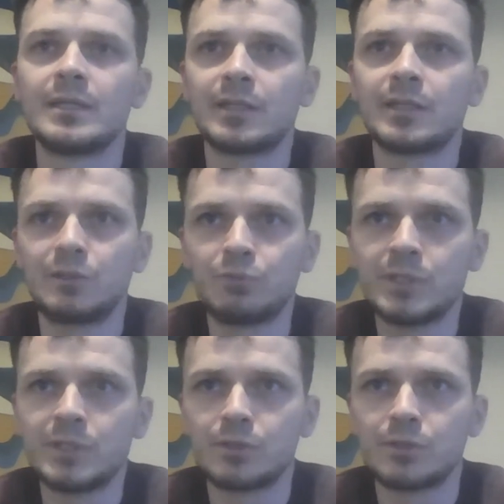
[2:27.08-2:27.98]
I got the
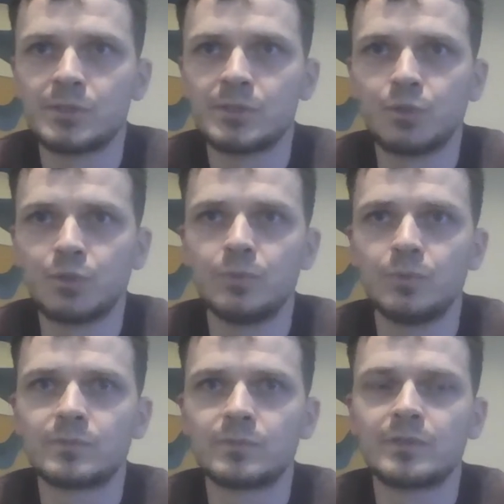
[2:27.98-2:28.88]
resources
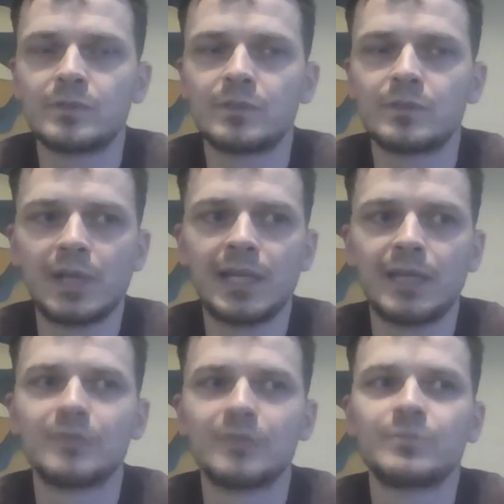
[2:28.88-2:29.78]
to
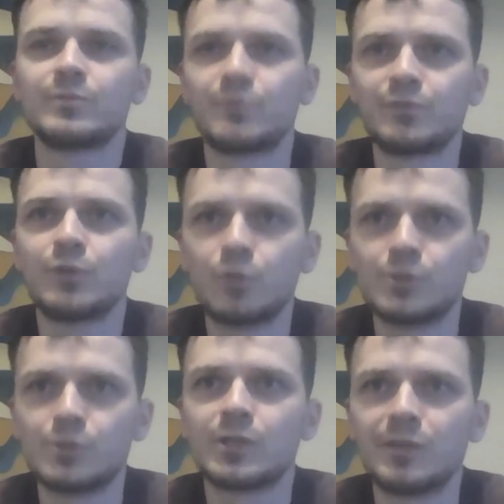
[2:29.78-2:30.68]
really
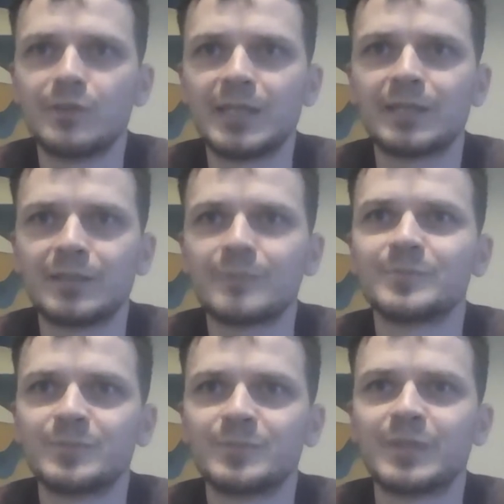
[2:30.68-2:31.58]
focus on the thing and